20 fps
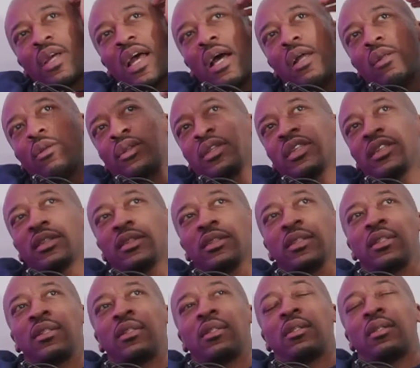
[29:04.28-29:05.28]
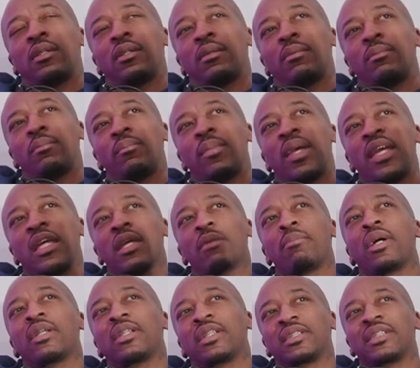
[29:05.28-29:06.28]
the outlook is make
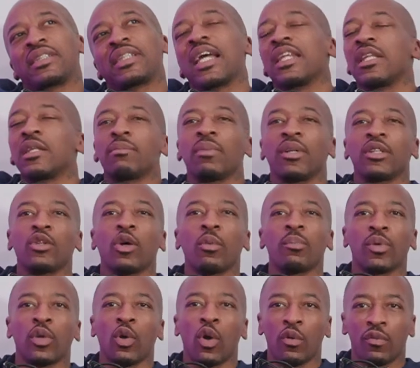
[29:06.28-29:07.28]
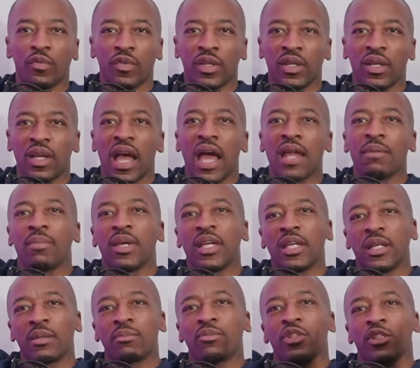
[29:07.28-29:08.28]
him understand it but not be of it, and
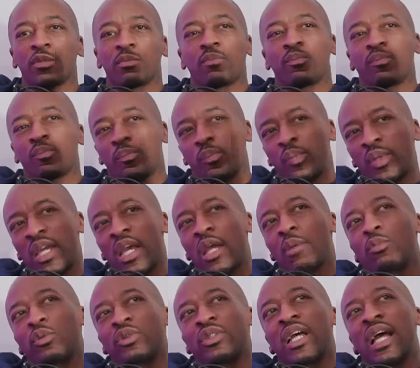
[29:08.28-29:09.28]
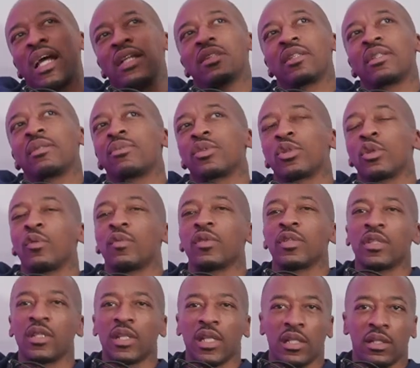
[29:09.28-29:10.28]
make him just be able to handle himself
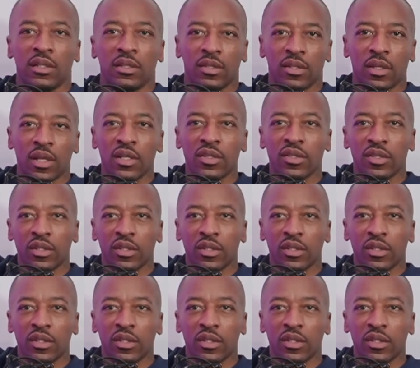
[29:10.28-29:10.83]
in certain